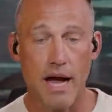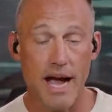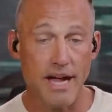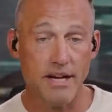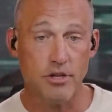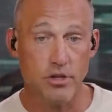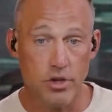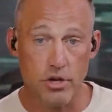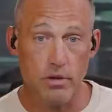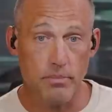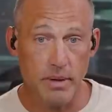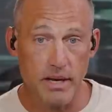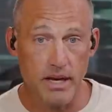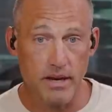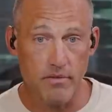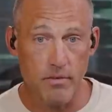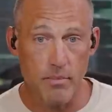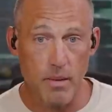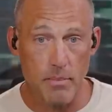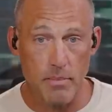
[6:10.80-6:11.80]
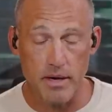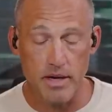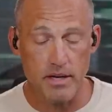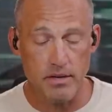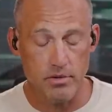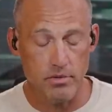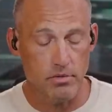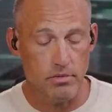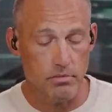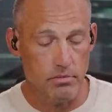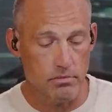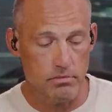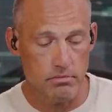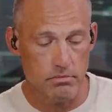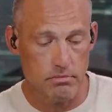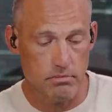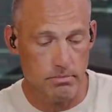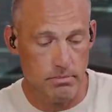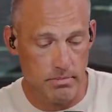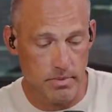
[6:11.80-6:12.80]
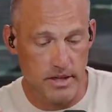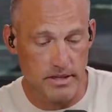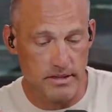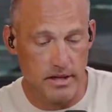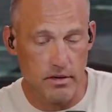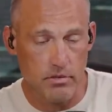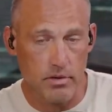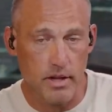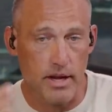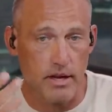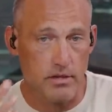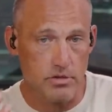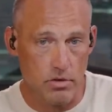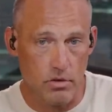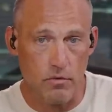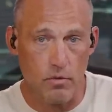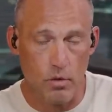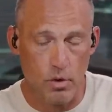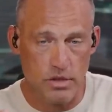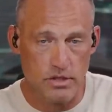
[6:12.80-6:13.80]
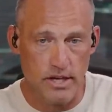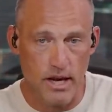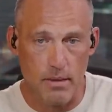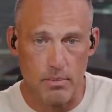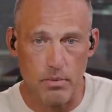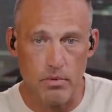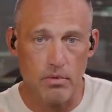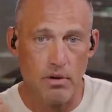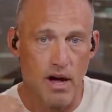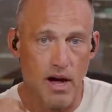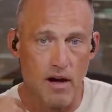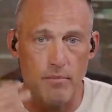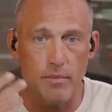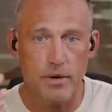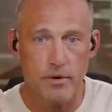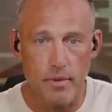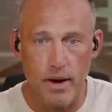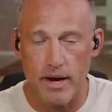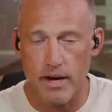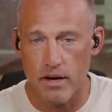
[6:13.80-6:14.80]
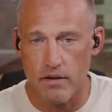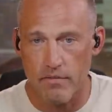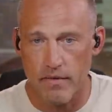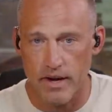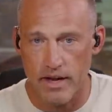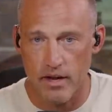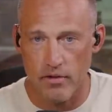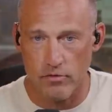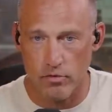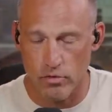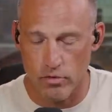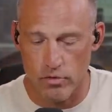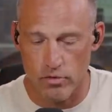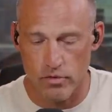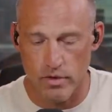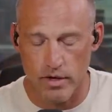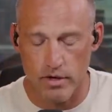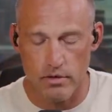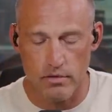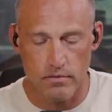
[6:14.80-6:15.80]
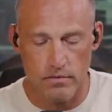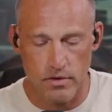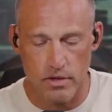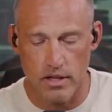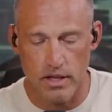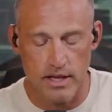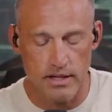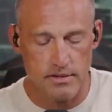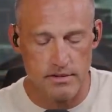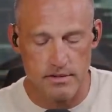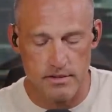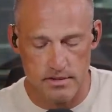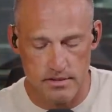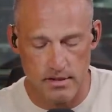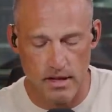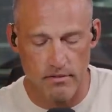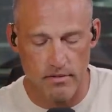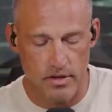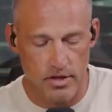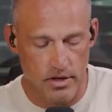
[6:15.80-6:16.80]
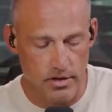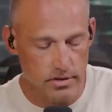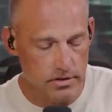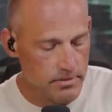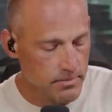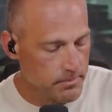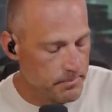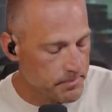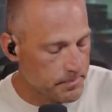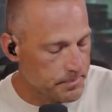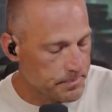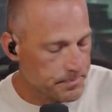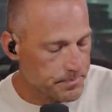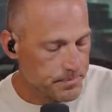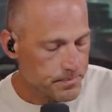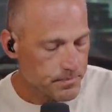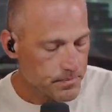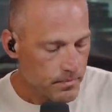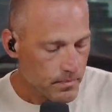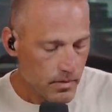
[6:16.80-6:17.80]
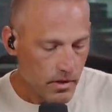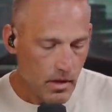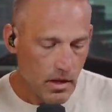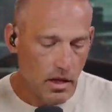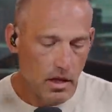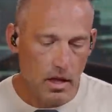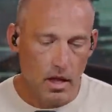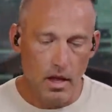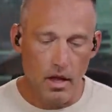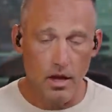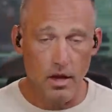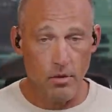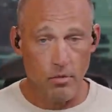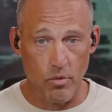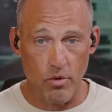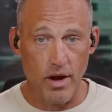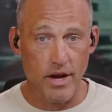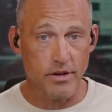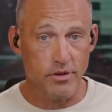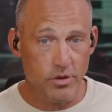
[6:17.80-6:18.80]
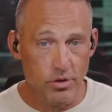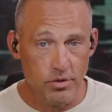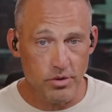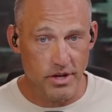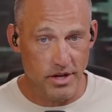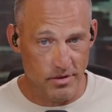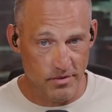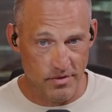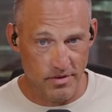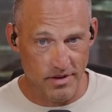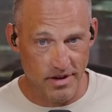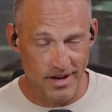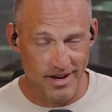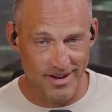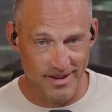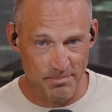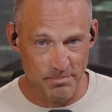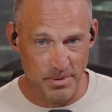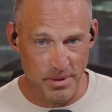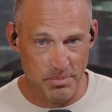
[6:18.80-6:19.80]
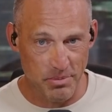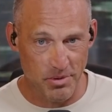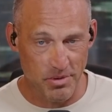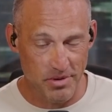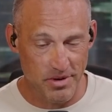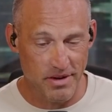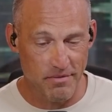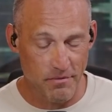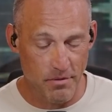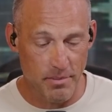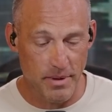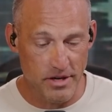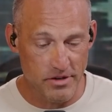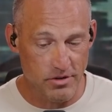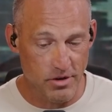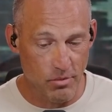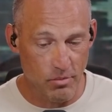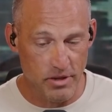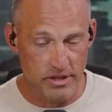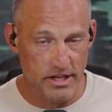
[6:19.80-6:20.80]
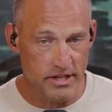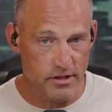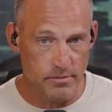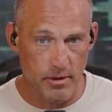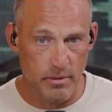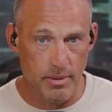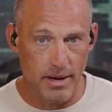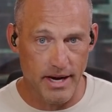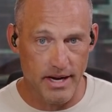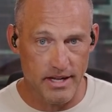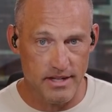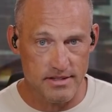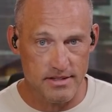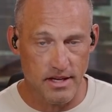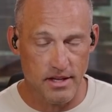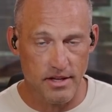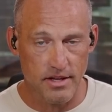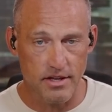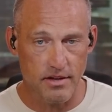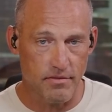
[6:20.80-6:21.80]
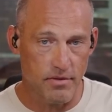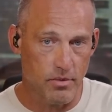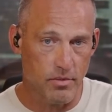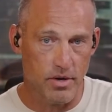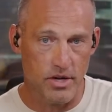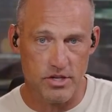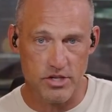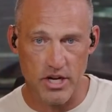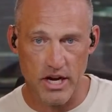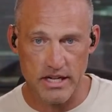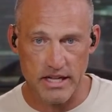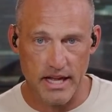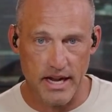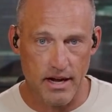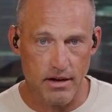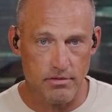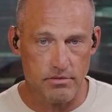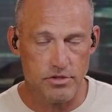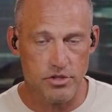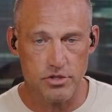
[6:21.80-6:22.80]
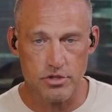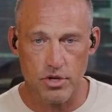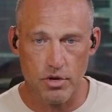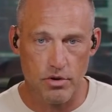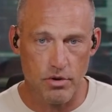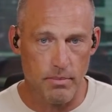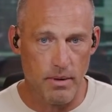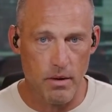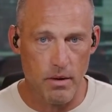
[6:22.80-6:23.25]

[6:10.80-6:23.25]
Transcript: I shouldn't be giving my money to things I don't like. So, for example, I've been writing a financial newsletter for the last seven years where I do give uh, people information on what they should be buying and selling. If you want to check that out, just go to my